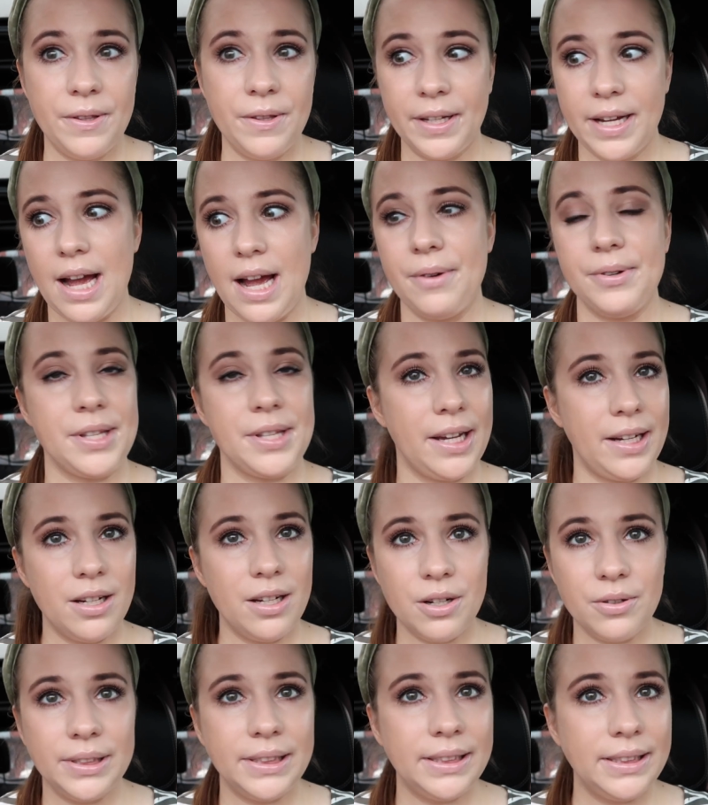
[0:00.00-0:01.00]
and the guy was like,
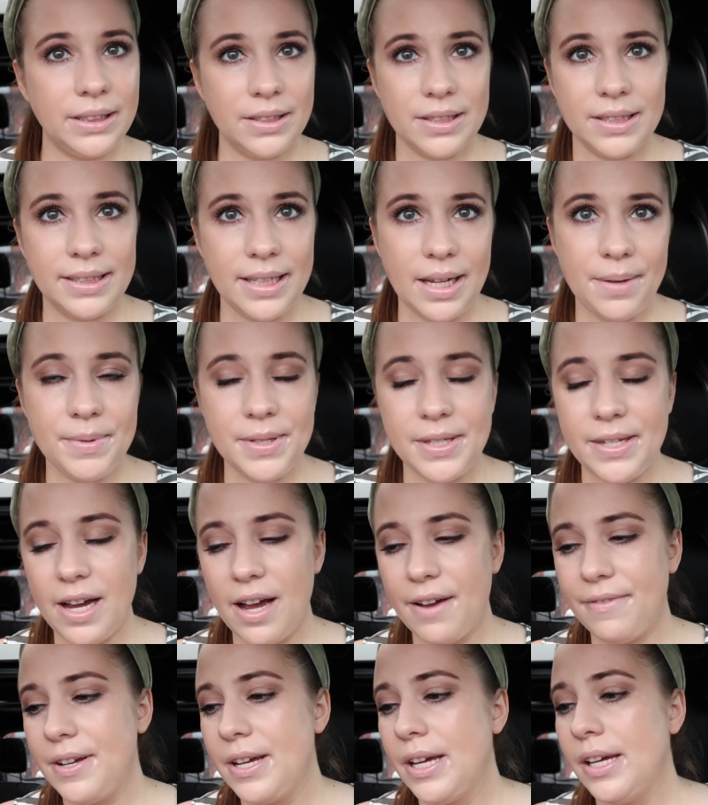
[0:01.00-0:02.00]
oh, it's still the same
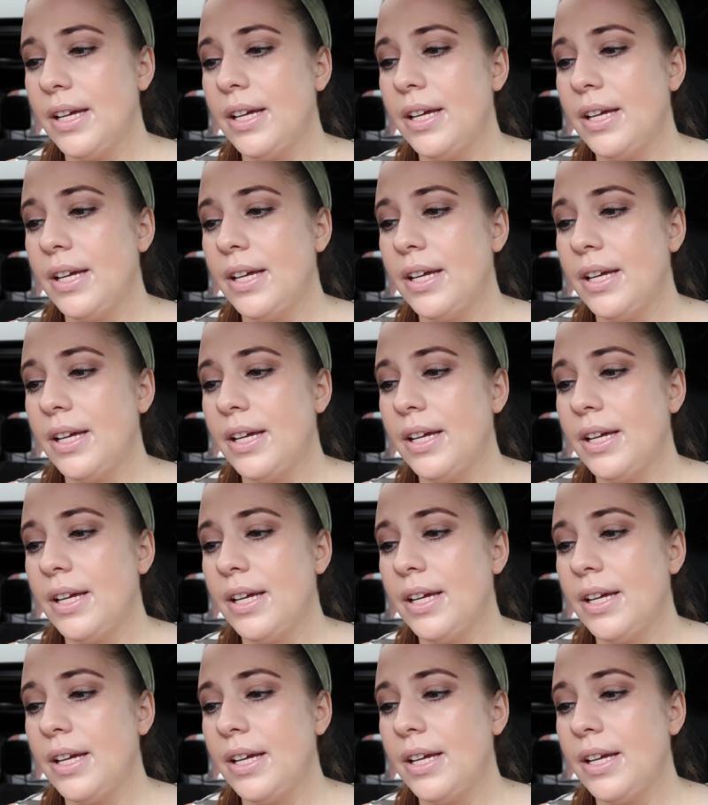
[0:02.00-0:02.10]
stuff.